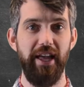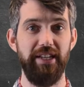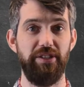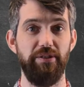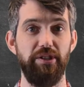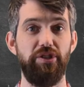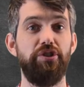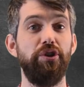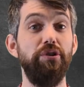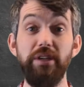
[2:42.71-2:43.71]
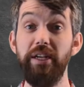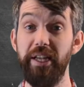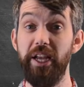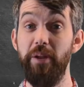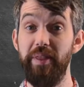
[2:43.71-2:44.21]
It's certainly
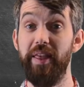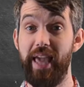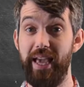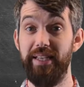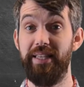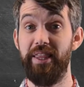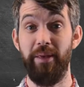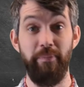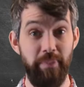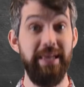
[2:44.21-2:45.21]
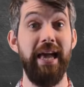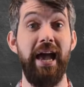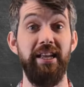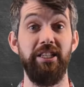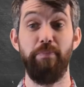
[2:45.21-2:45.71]
going to be the case that the
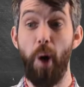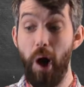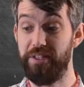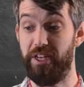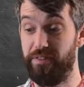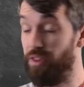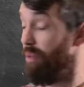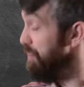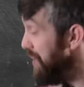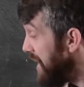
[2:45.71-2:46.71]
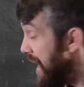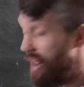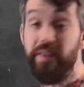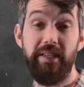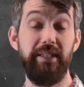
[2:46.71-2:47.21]
bn is positive. So the bn
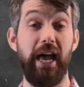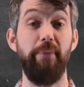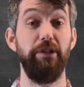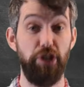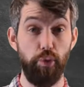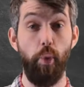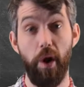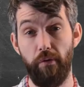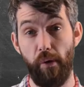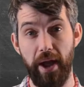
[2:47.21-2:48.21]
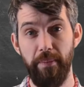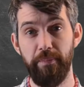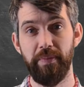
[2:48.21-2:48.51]
in this example is just 1/n.